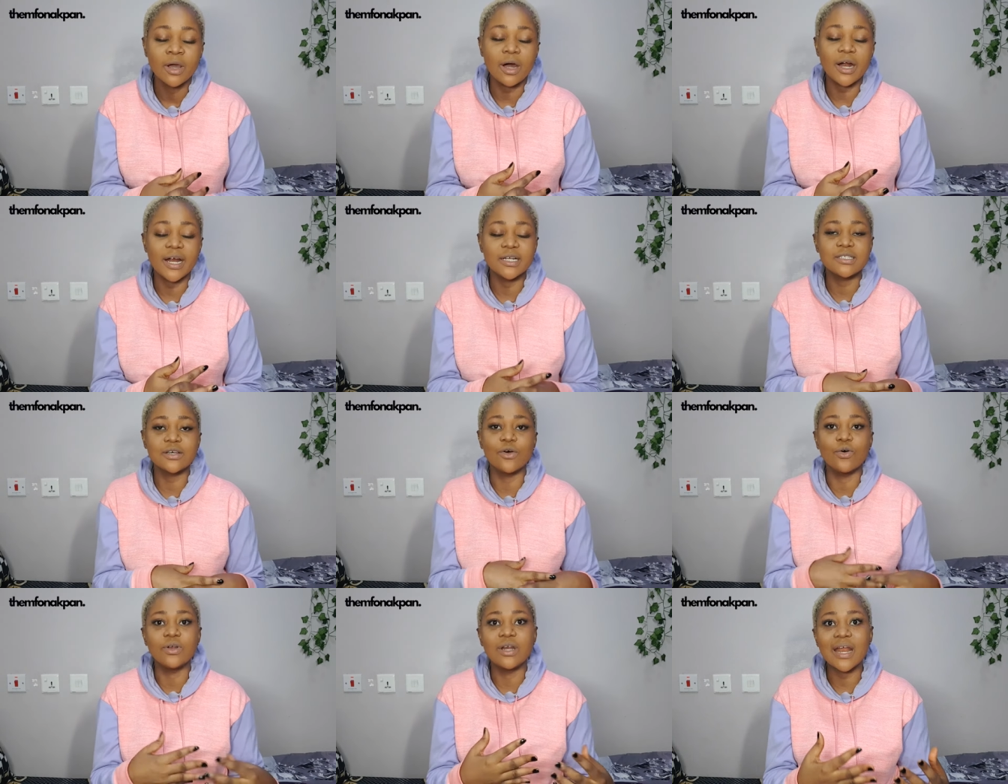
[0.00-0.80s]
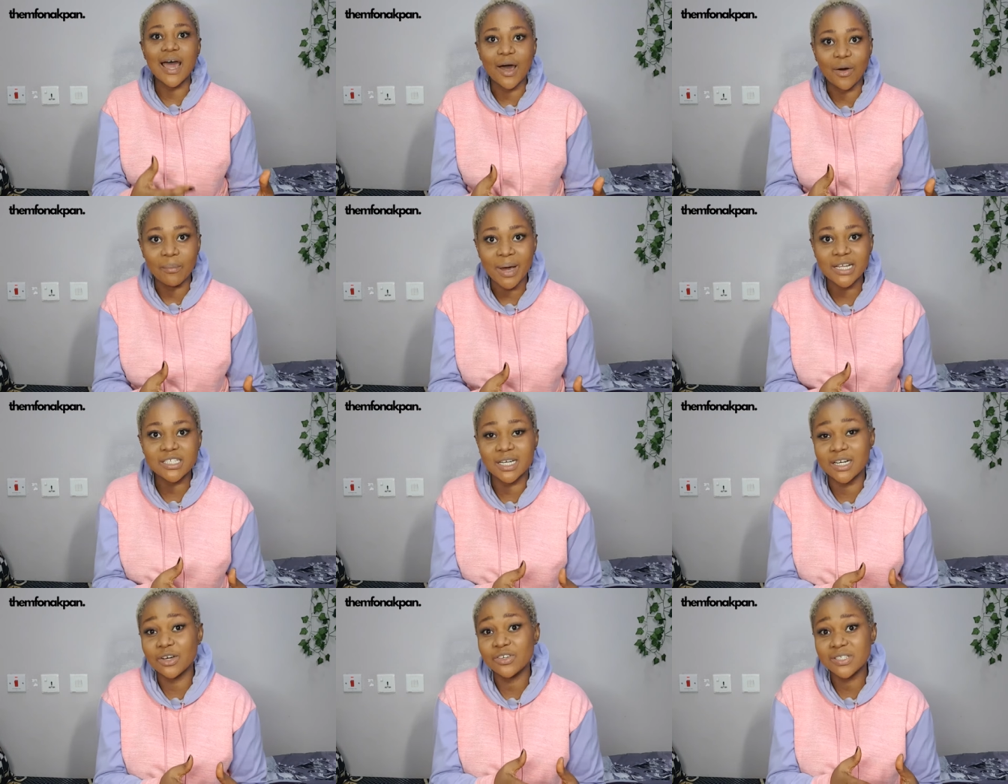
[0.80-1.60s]
All right, so now my
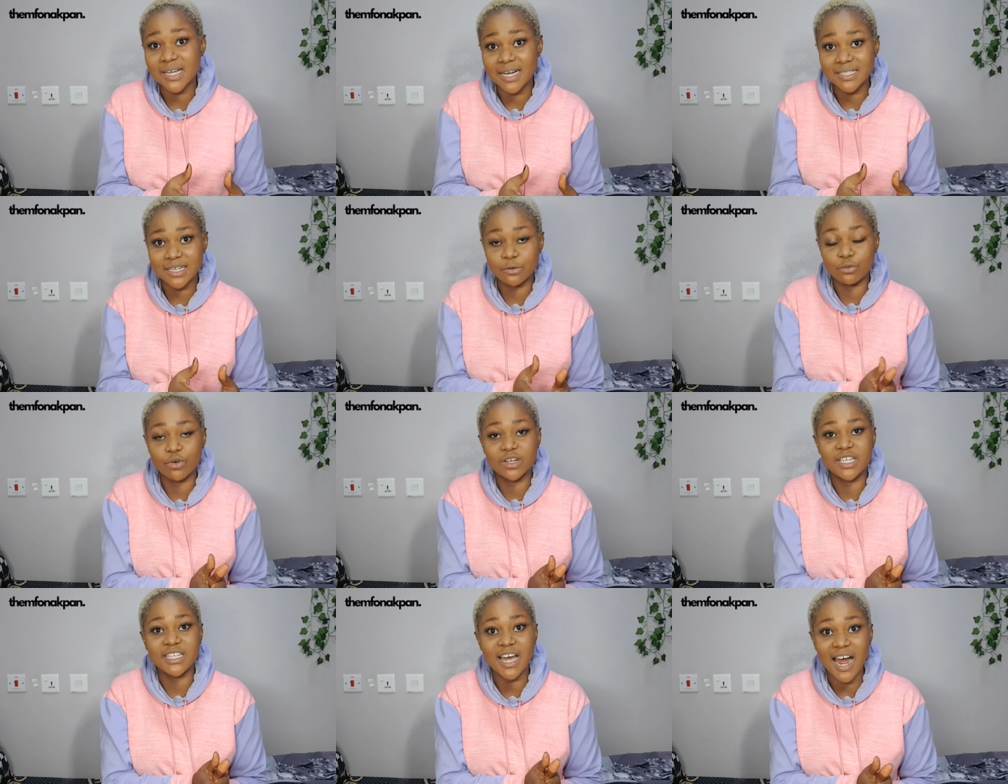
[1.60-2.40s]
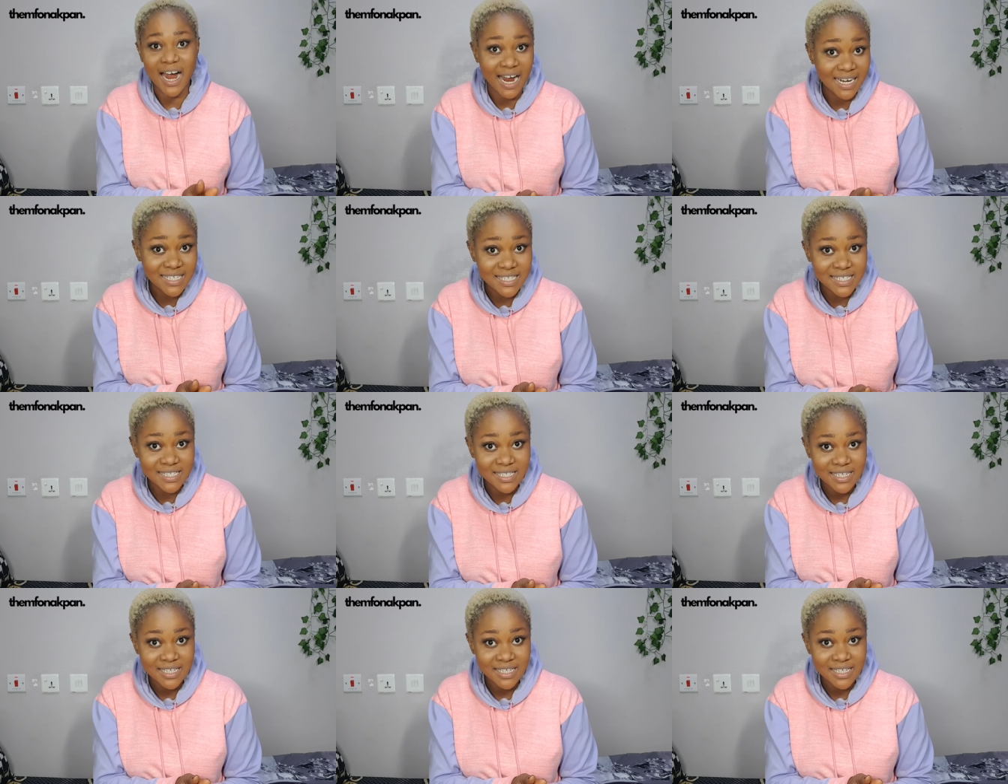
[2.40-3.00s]
channel started running ads